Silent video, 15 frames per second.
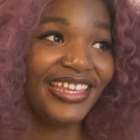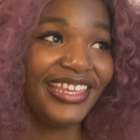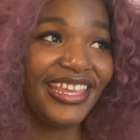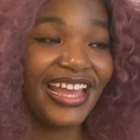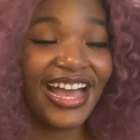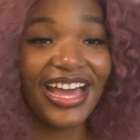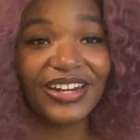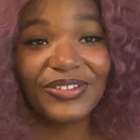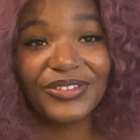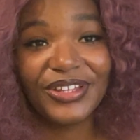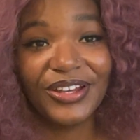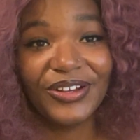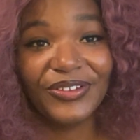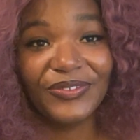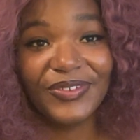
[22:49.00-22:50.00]
yeah, I don't
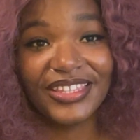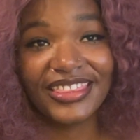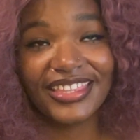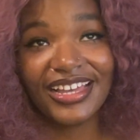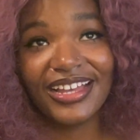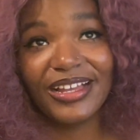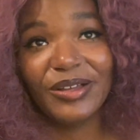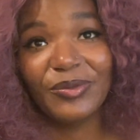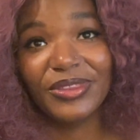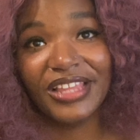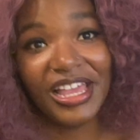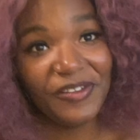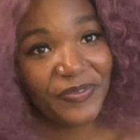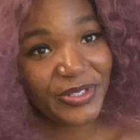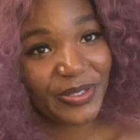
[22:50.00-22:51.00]
know, with
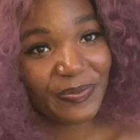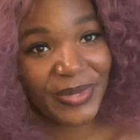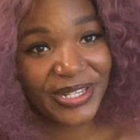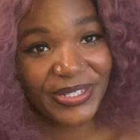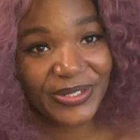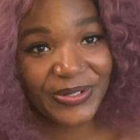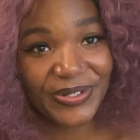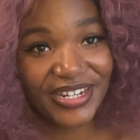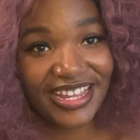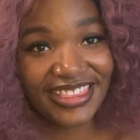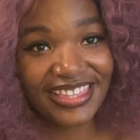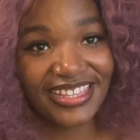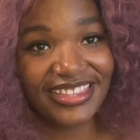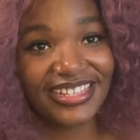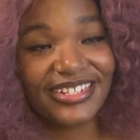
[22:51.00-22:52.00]
life is a mystery, I
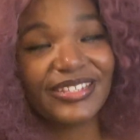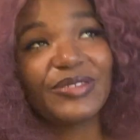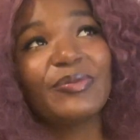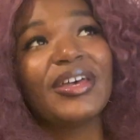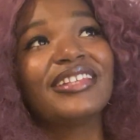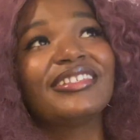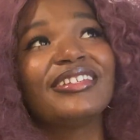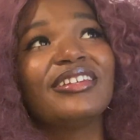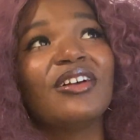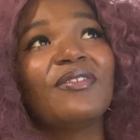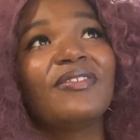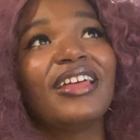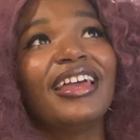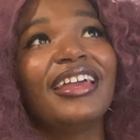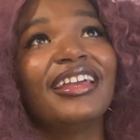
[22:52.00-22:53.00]
think there's a message
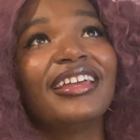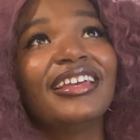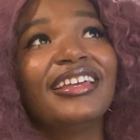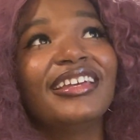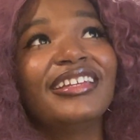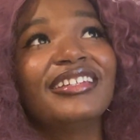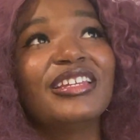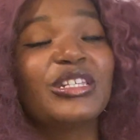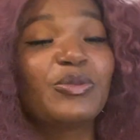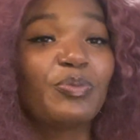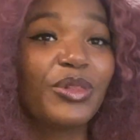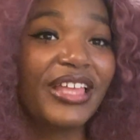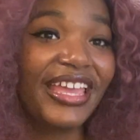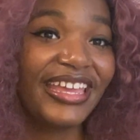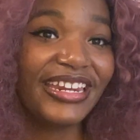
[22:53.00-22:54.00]
of like just
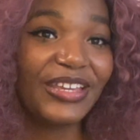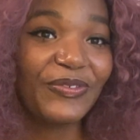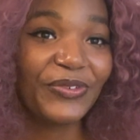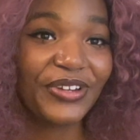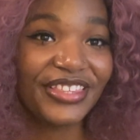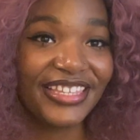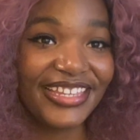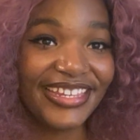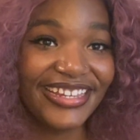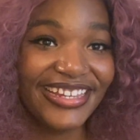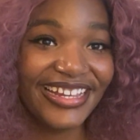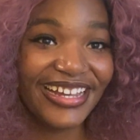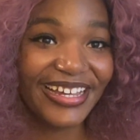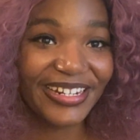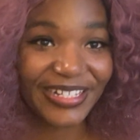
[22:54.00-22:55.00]
planning for
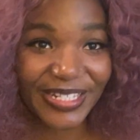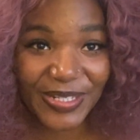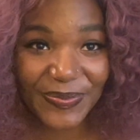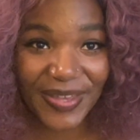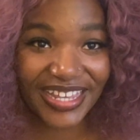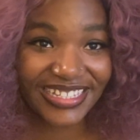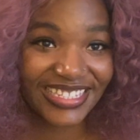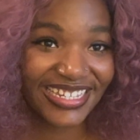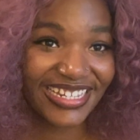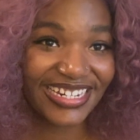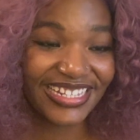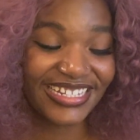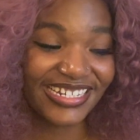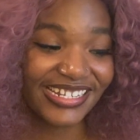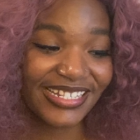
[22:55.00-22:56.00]
the unexpected
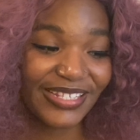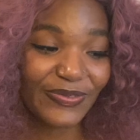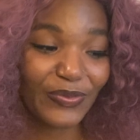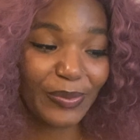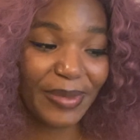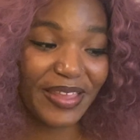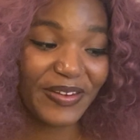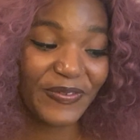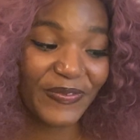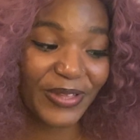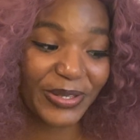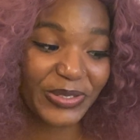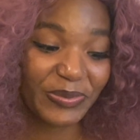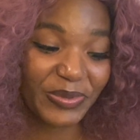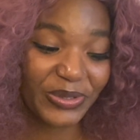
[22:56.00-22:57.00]
and just remaining
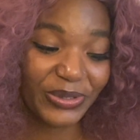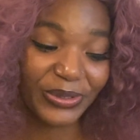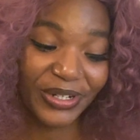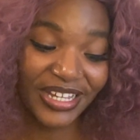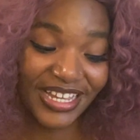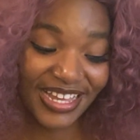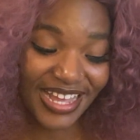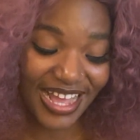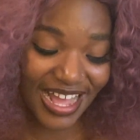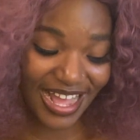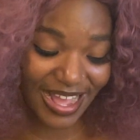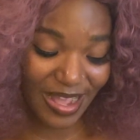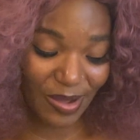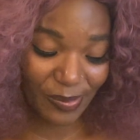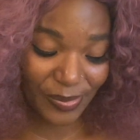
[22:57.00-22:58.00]
flexible.
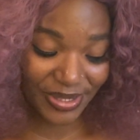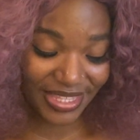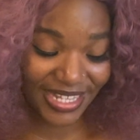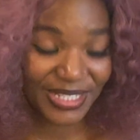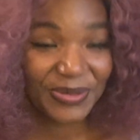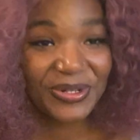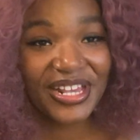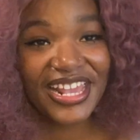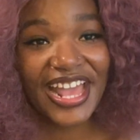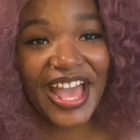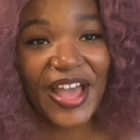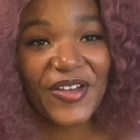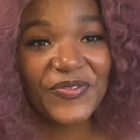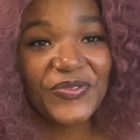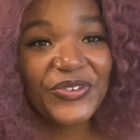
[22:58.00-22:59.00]
But that's what I
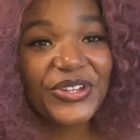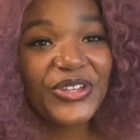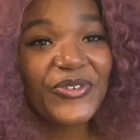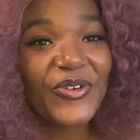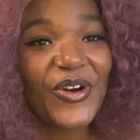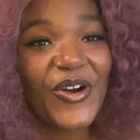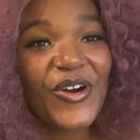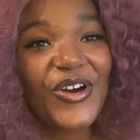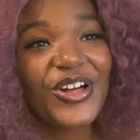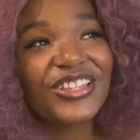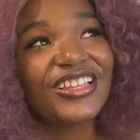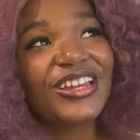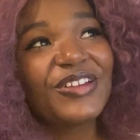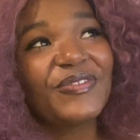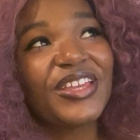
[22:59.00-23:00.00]
have for you all. A
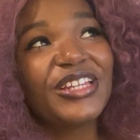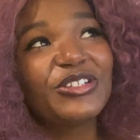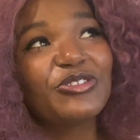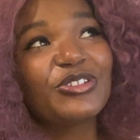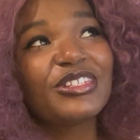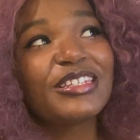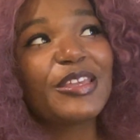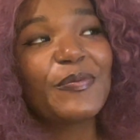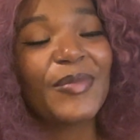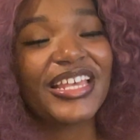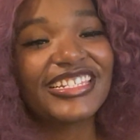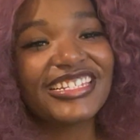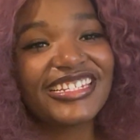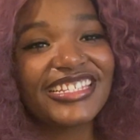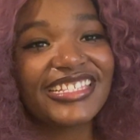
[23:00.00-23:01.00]
lot of interesting
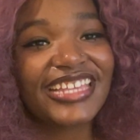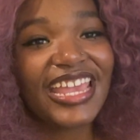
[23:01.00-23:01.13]
messages